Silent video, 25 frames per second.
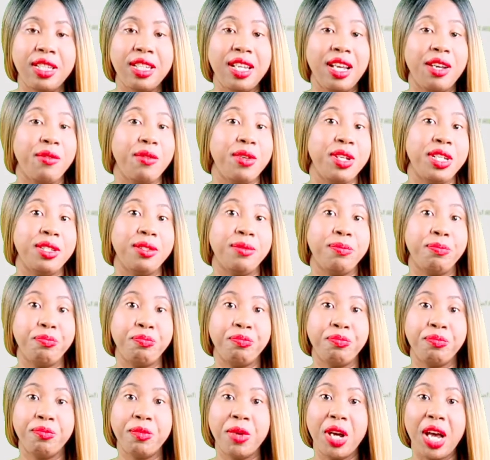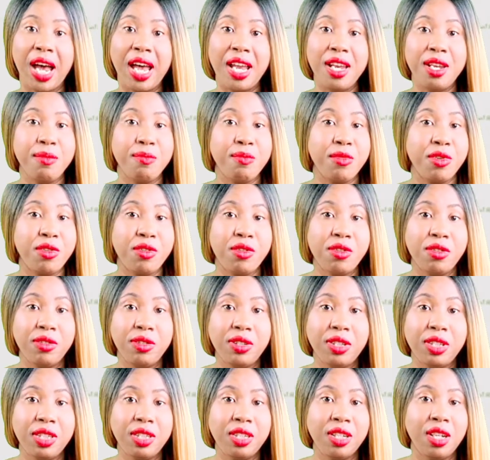there is
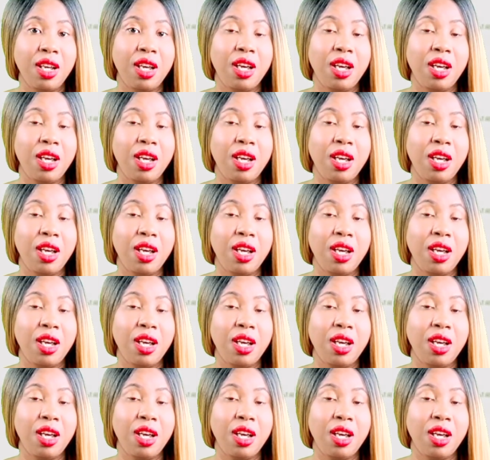animals,